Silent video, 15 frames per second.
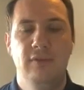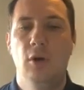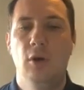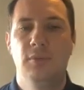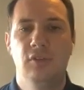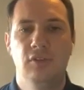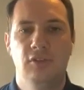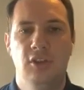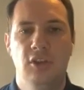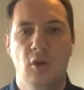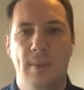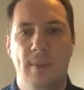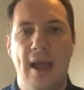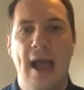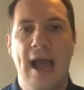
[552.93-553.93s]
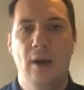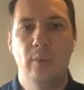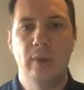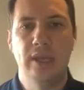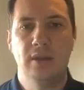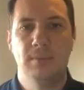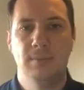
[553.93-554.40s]
the options to you about how
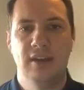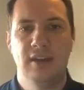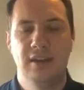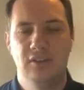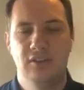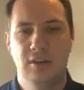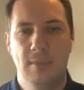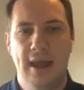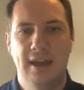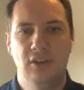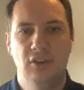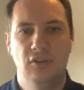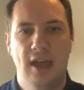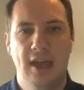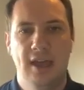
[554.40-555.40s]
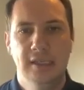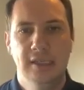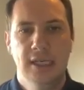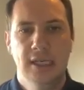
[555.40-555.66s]
we can potentially manage that.